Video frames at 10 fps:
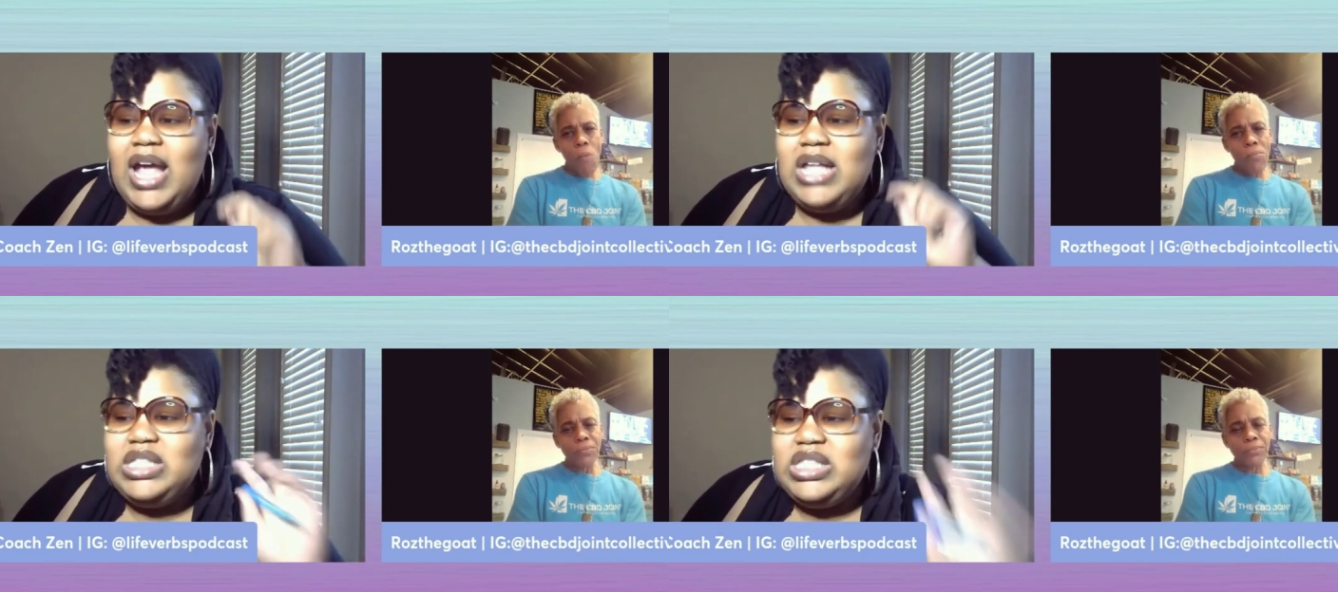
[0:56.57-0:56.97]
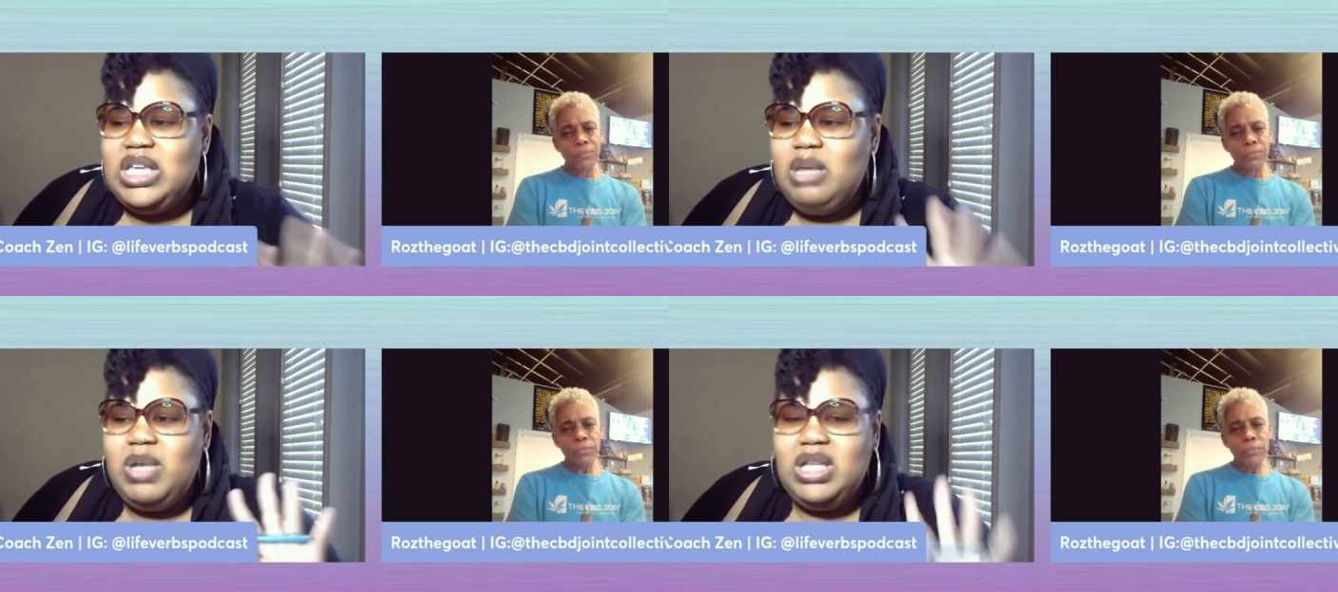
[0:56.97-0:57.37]
Speaker 1: and
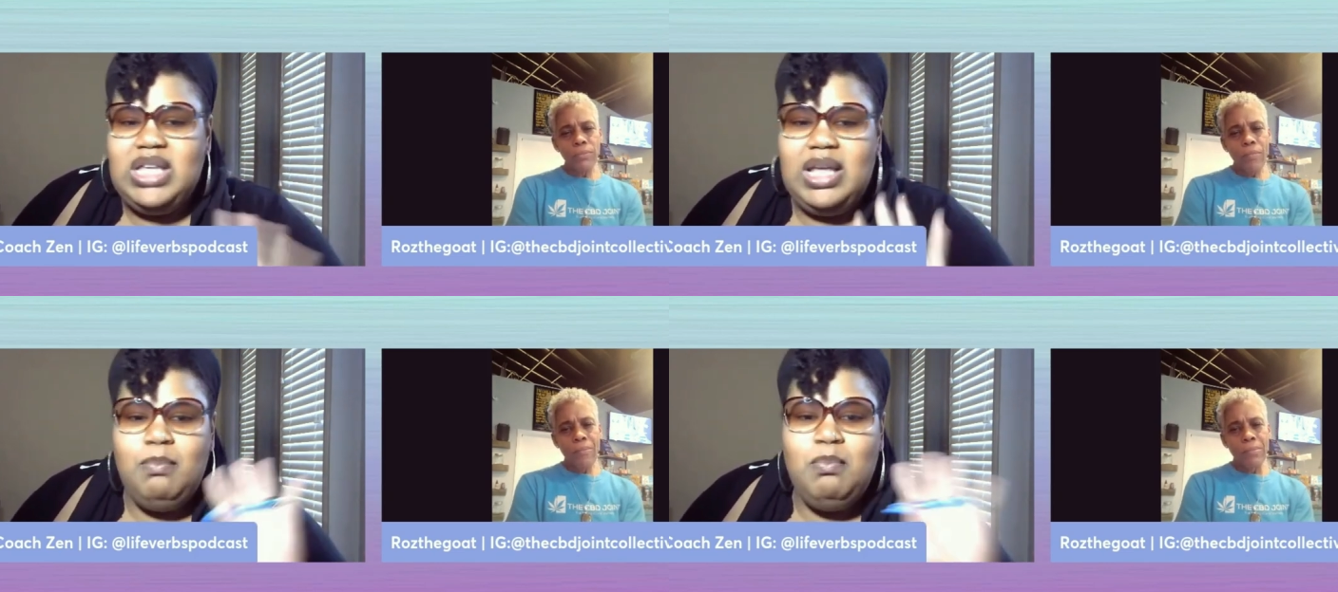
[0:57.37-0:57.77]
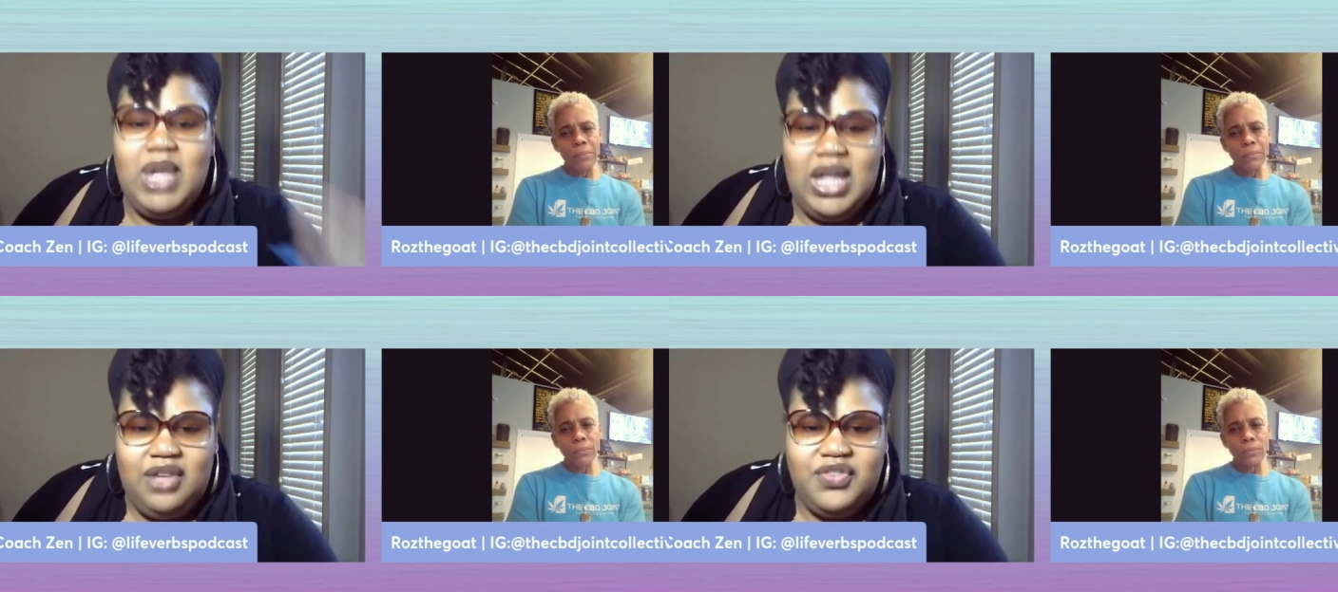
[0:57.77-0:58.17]
C B D
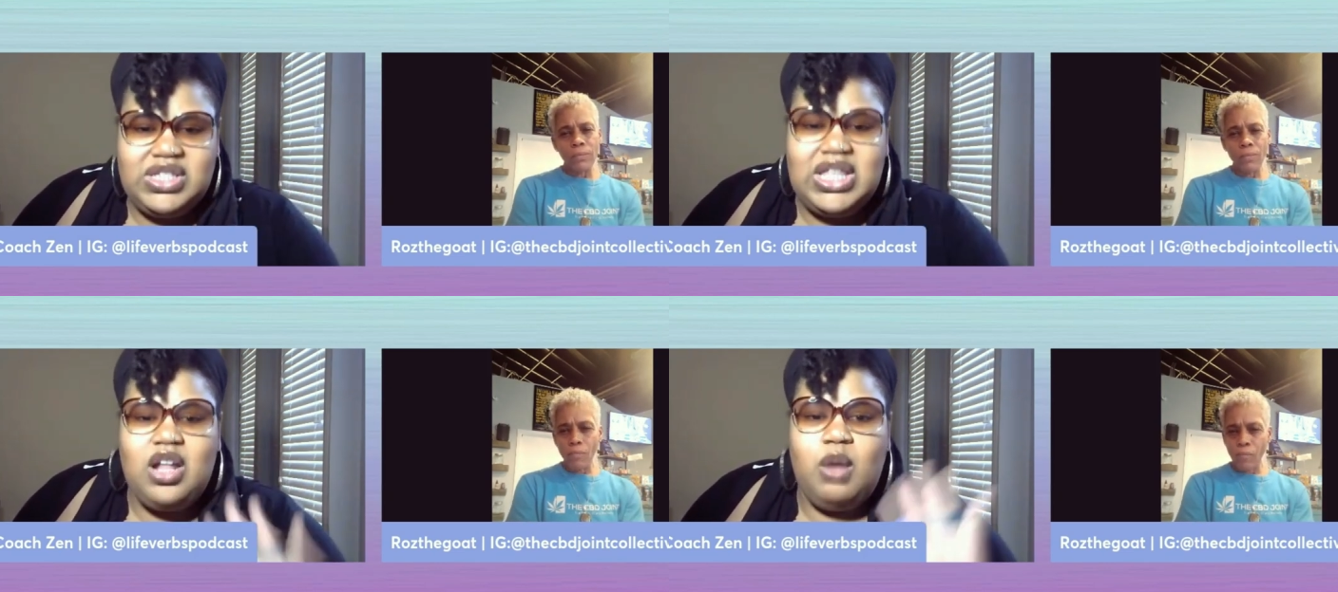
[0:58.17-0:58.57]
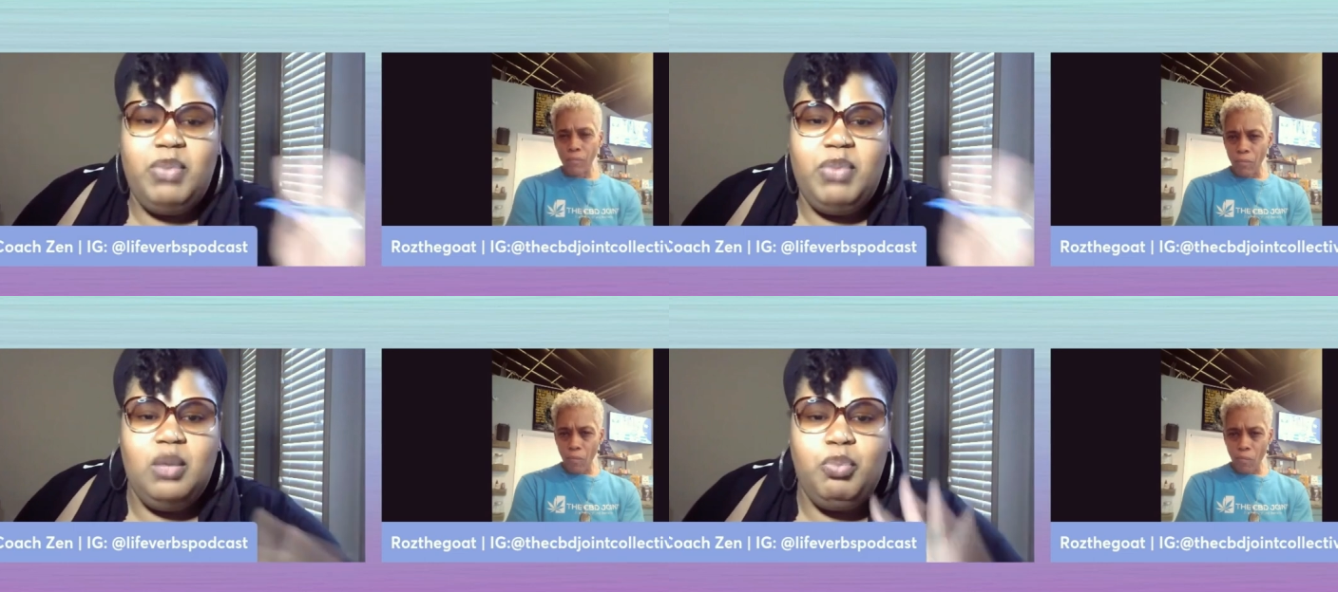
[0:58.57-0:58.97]
myths that
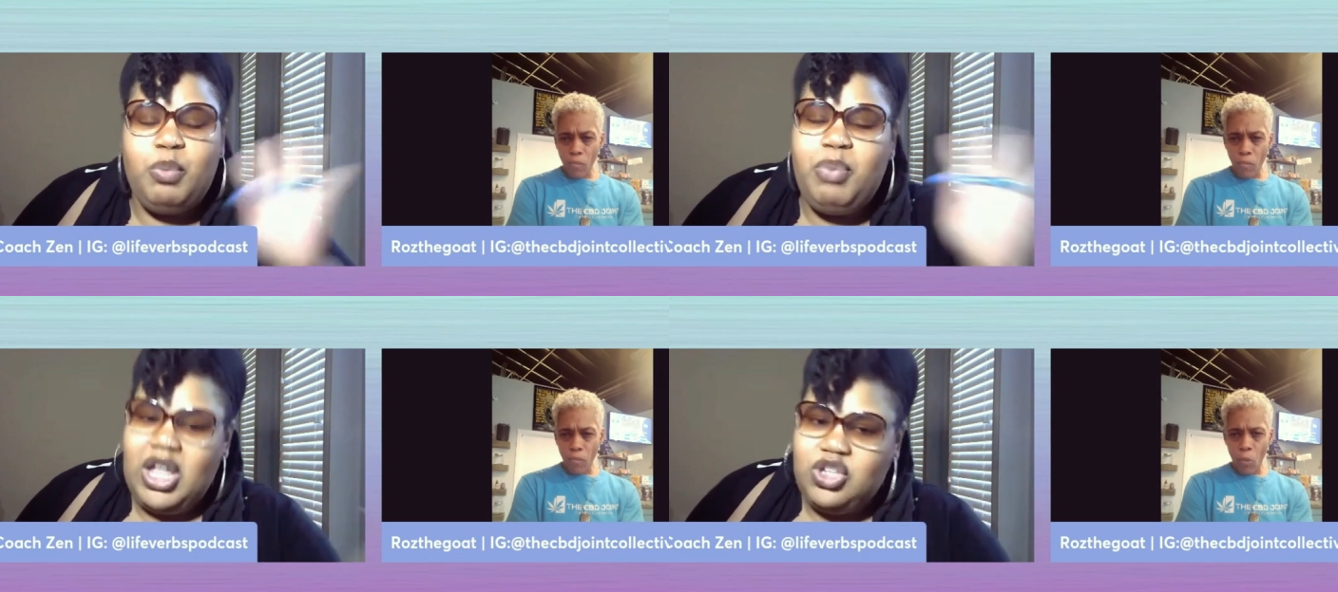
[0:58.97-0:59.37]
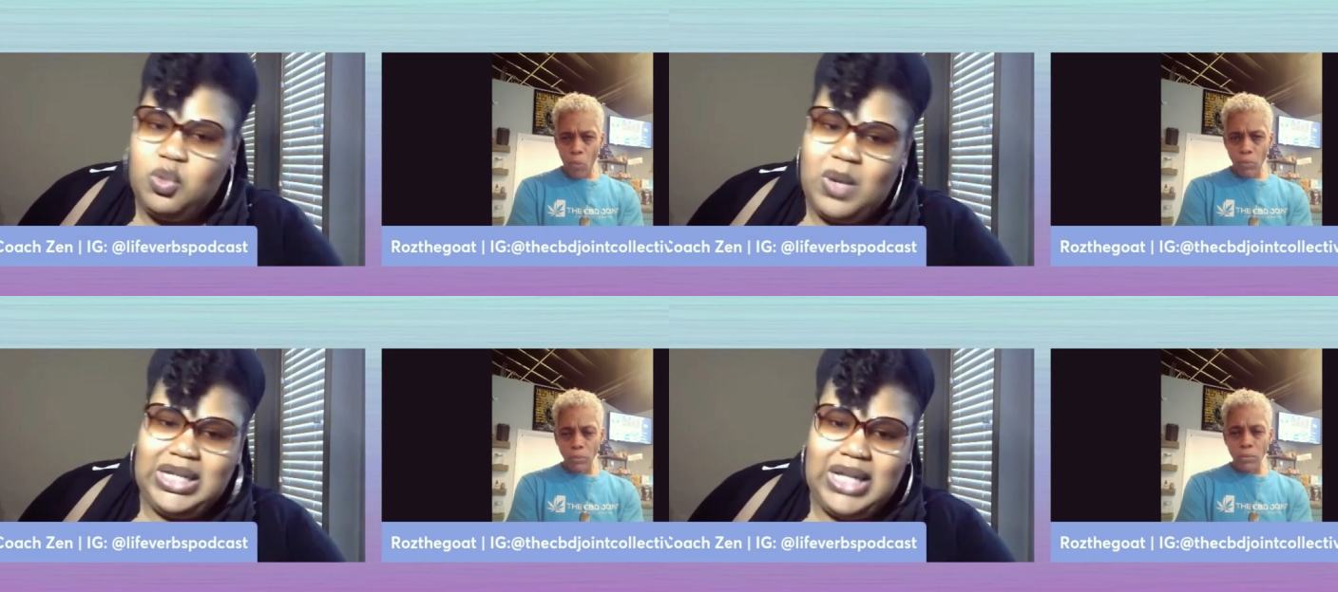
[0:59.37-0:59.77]
are being
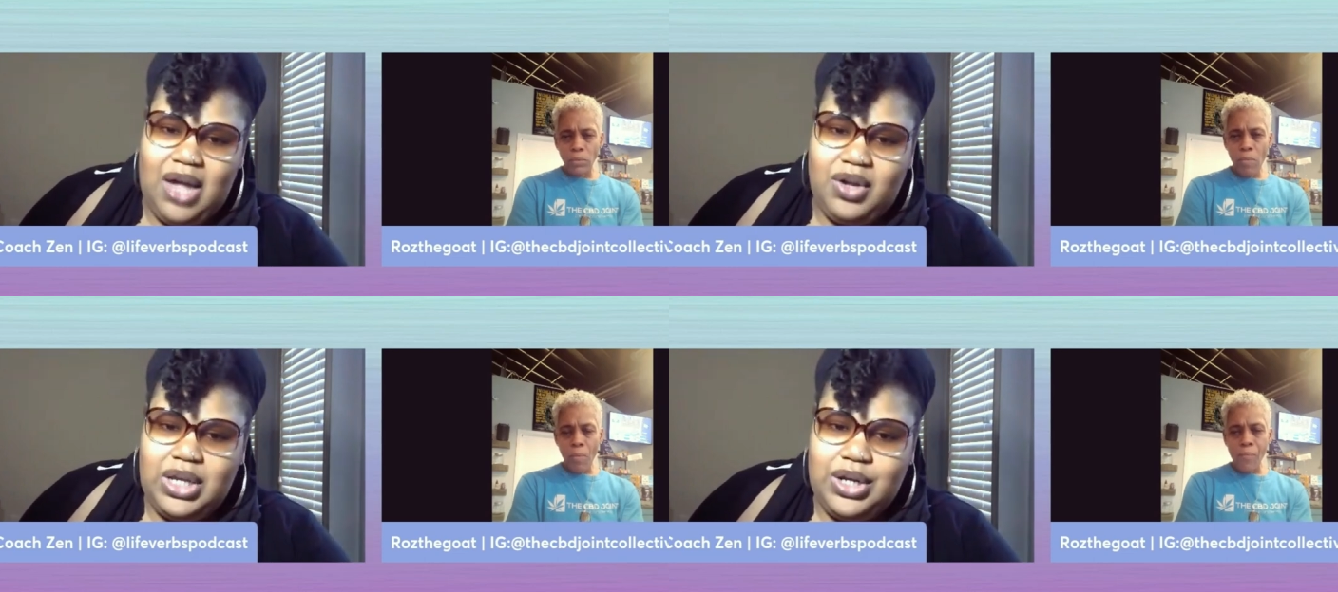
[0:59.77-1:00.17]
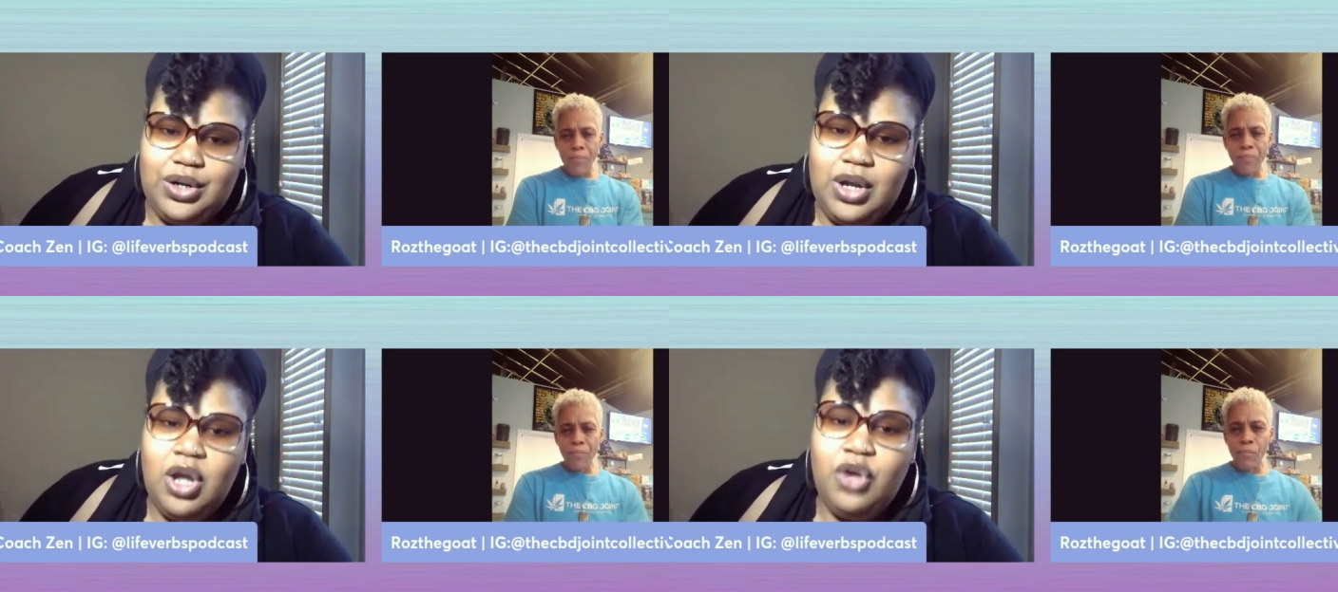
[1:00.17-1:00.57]
perpetuated out here